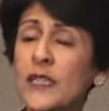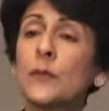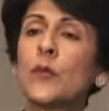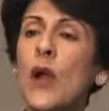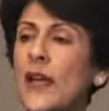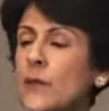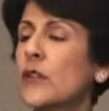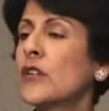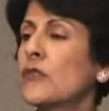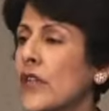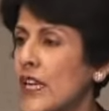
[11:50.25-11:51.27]
the
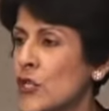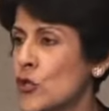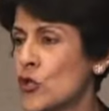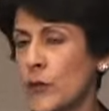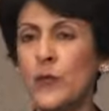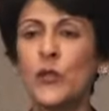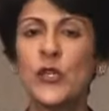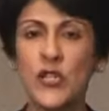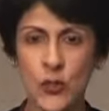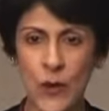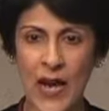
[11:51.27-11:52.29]
primary relationship you
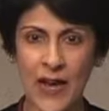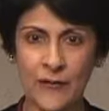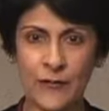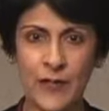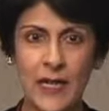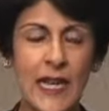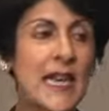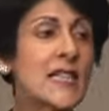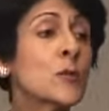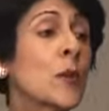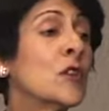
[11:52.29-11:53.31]
need to have
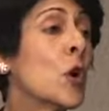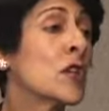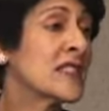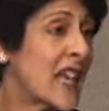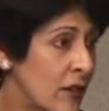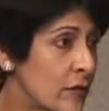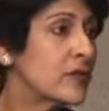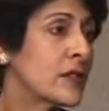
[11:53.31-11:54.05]
is with yourself.